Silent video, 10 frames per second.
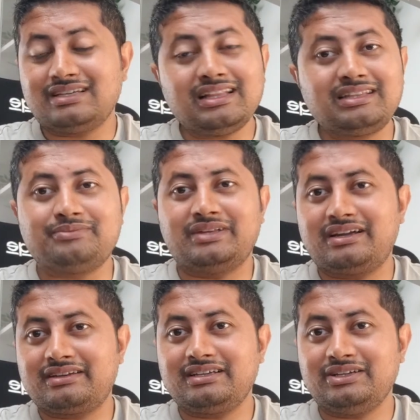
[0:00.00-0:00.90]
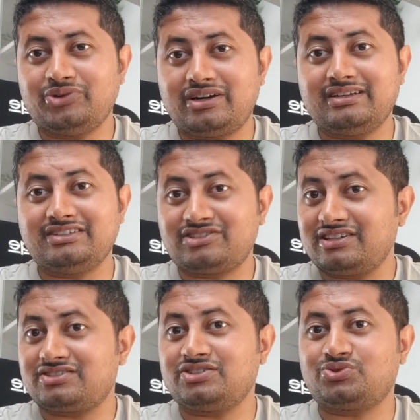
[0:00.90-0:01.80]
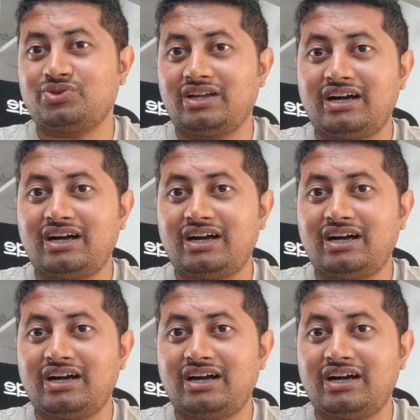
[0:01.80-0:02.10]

tell them that you are interested to